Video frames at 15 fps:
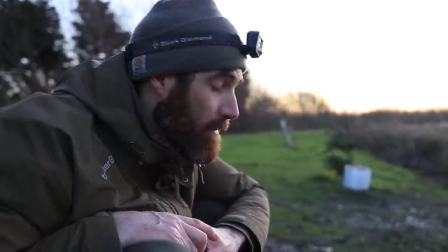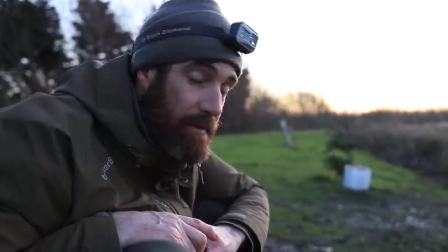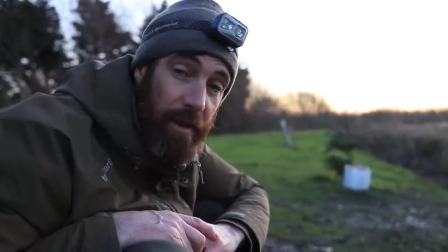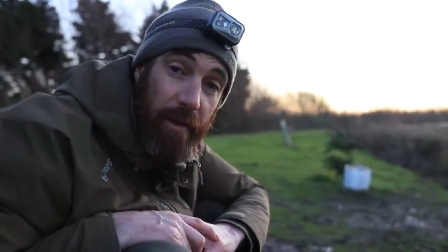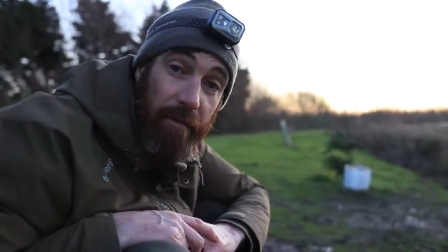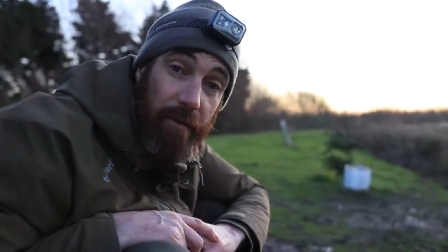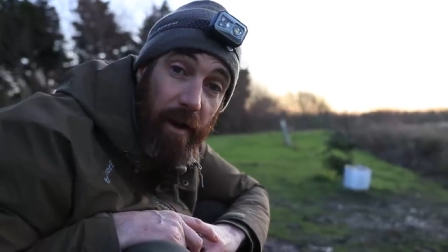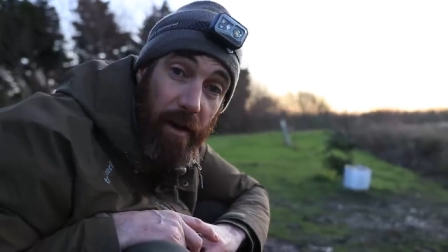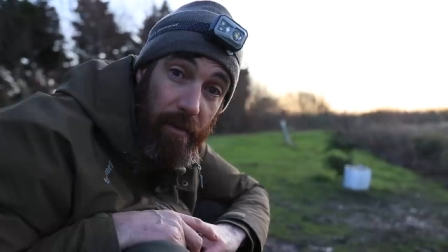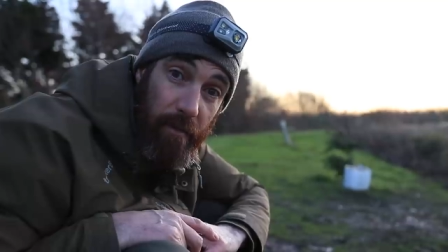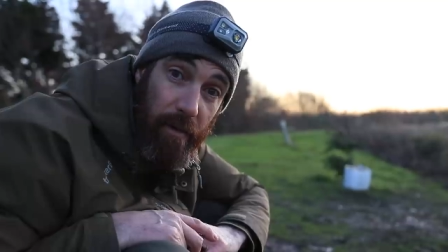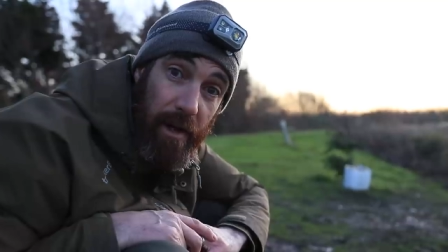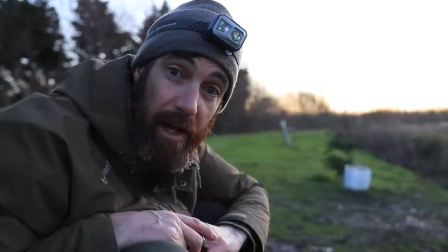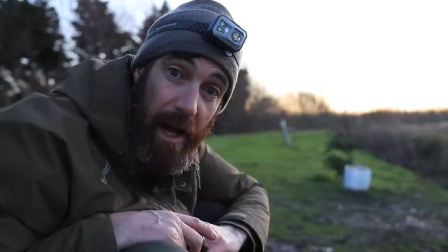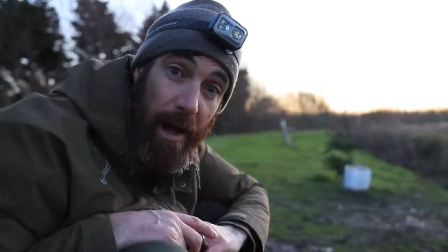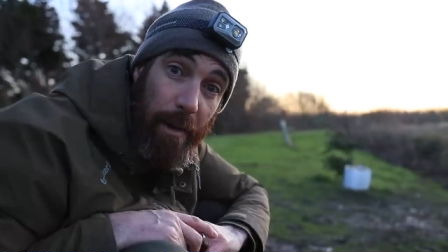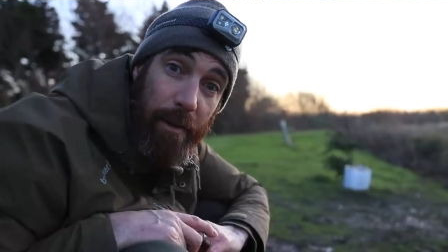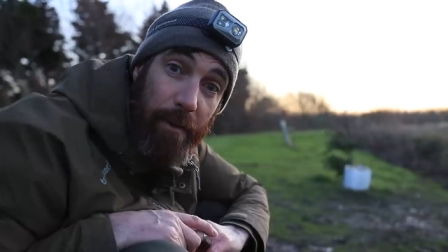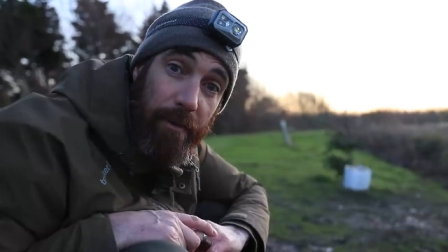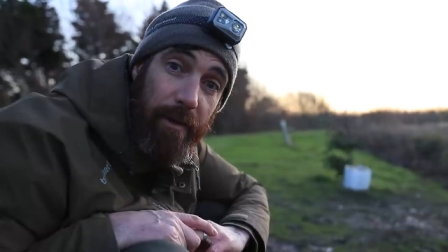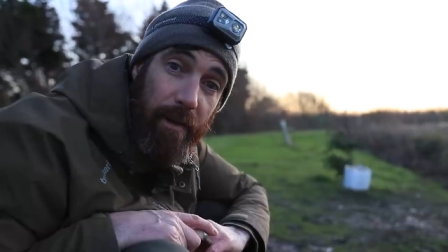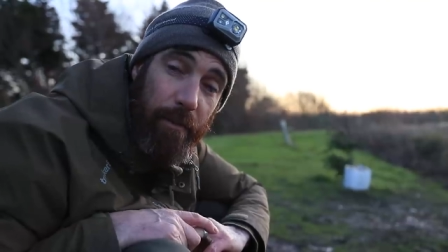So far, I'm really
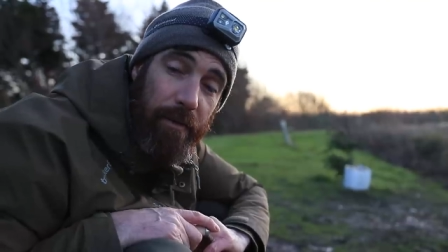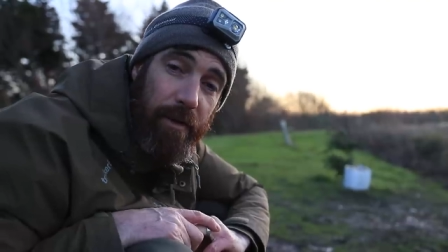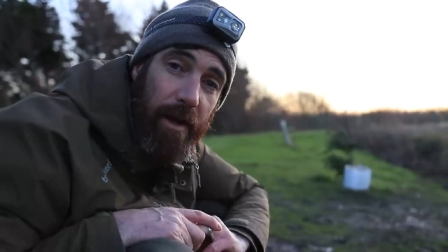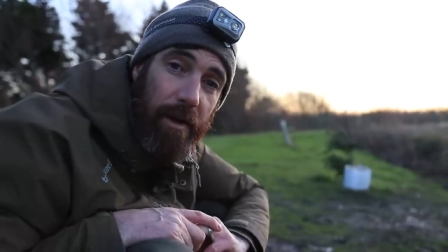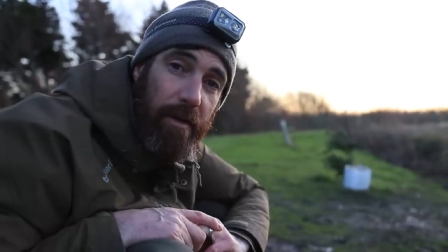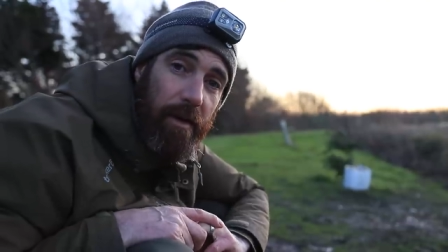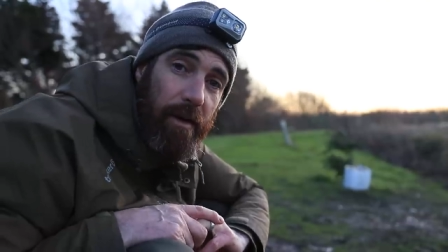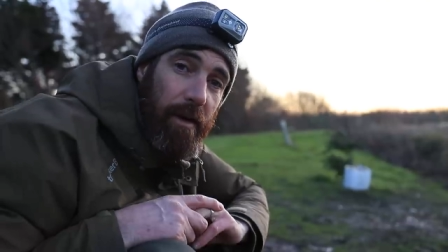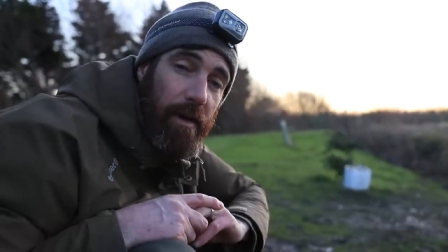happy with them. So.